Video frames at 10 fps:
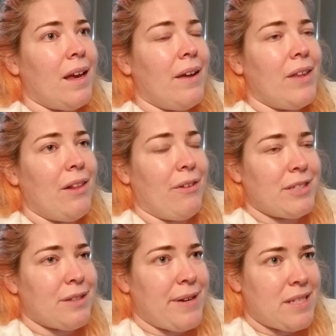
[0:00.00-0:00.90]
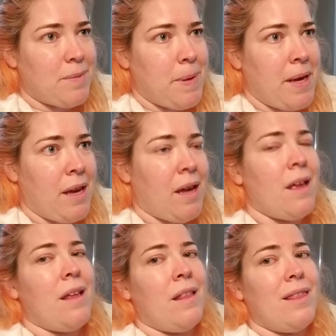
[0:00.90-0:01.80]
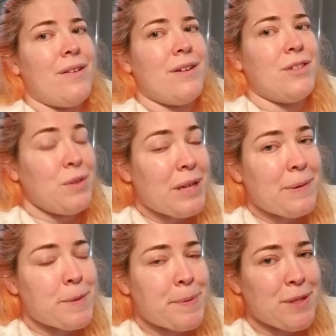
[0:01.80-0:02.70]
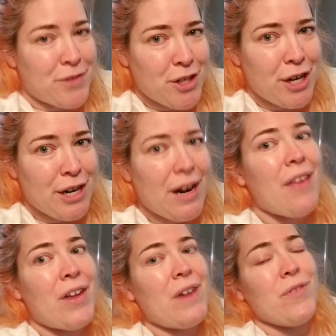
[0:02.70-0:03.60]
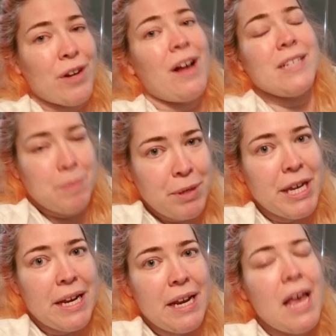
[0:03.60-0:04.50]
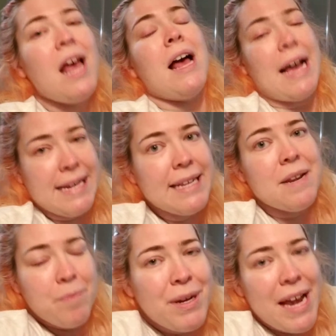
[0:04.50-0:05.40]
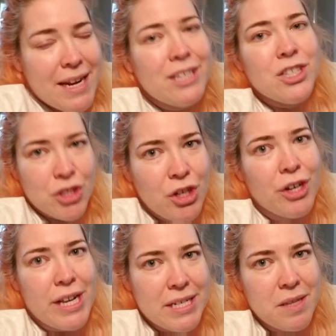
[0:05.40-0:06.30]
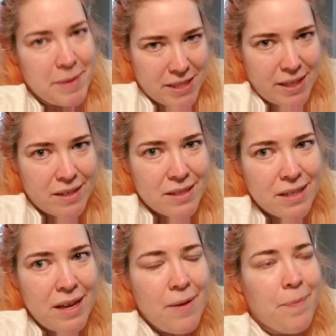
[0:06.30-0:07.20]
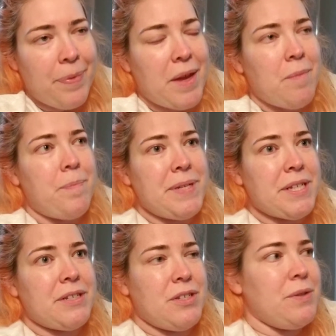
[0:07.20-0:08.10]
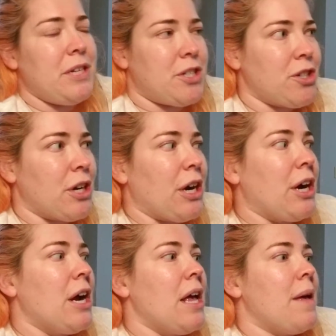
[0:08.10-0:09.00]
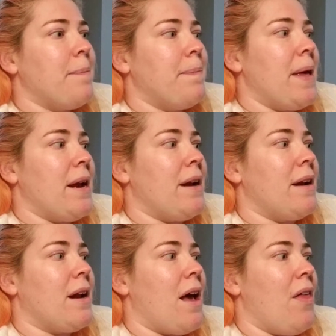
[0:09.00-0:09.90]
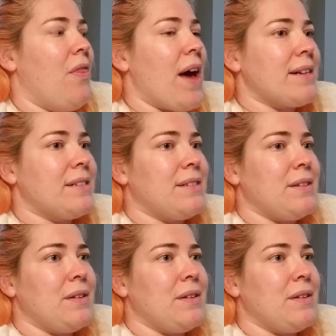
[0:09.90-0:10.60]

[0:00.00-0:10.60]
And then I looked at the recipe. There is 2 tablespoons of sugar that I forgot to put in. I didn't put any sugar into the biscuits. And biscuits do need sugar. And that's,